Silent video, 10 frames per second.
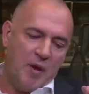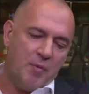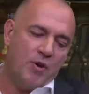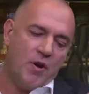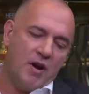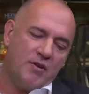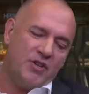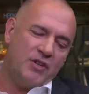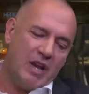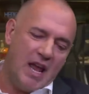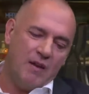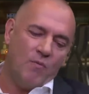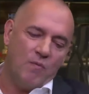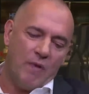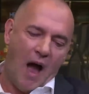people who don't
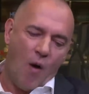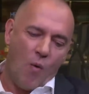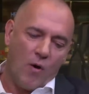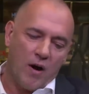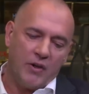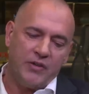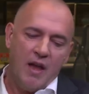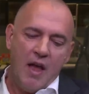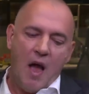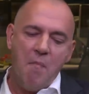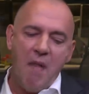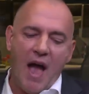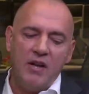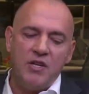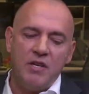understand how it works,
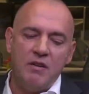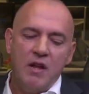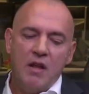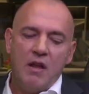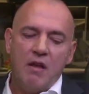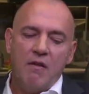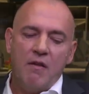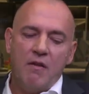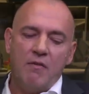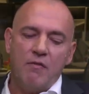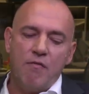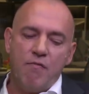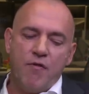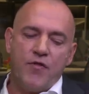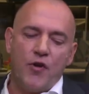imagine
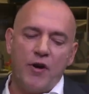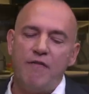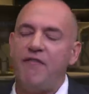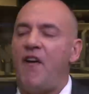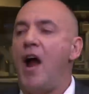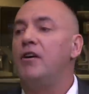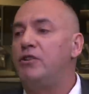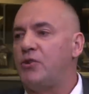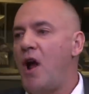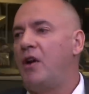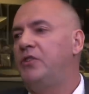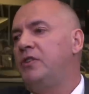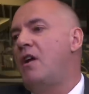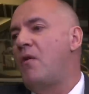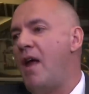thirty fire
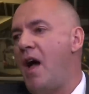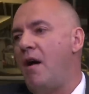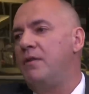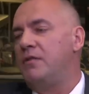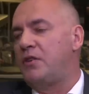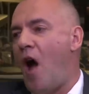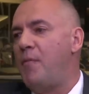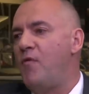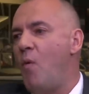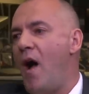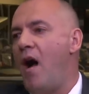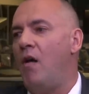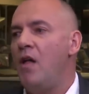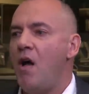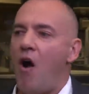trucks around the top of a
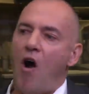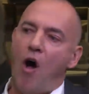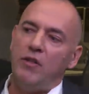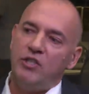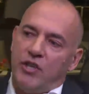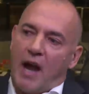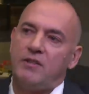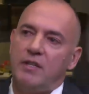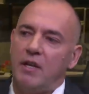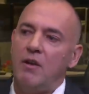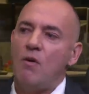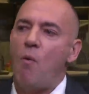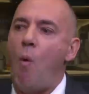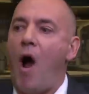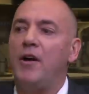well, all injecting
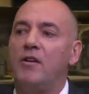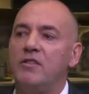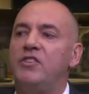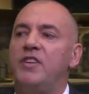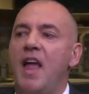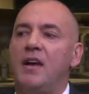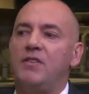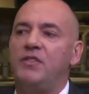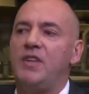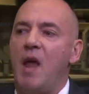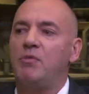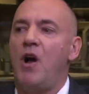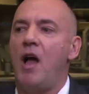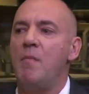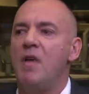water and sand at the same
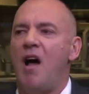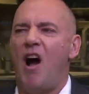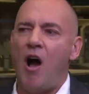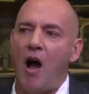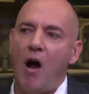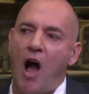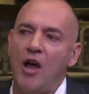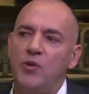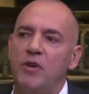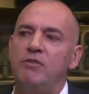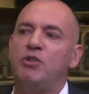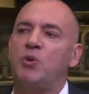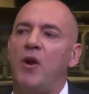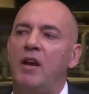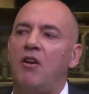time. A hundred
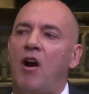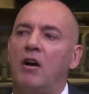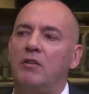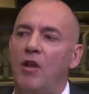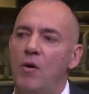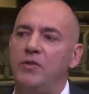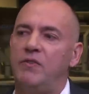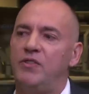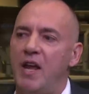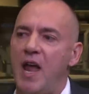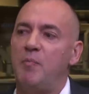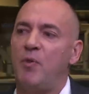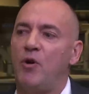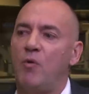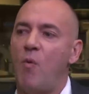train car loads of sand
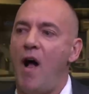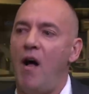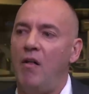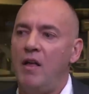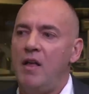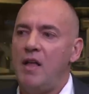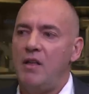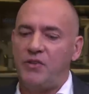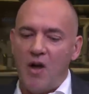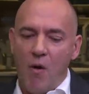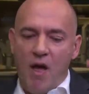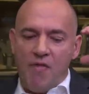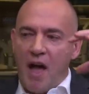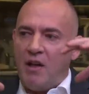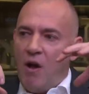per well. And so
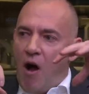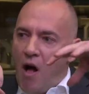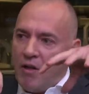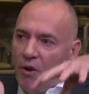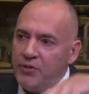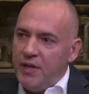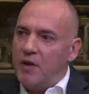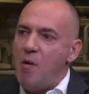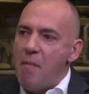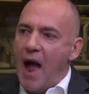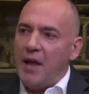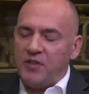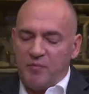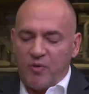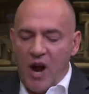that go all goes in under
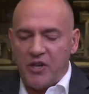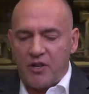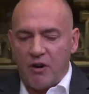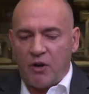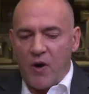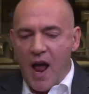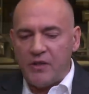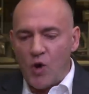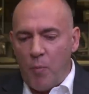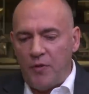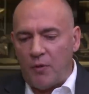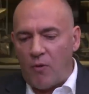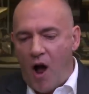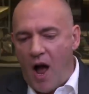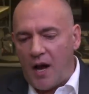massive pressure, cracks open the
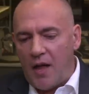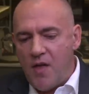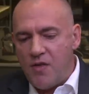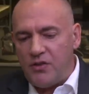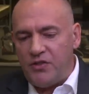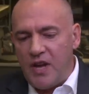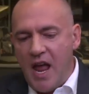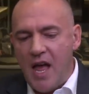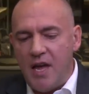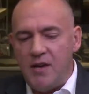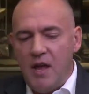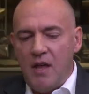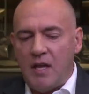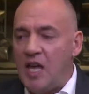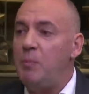rock, and then the sand
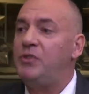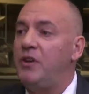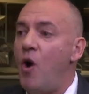keeps it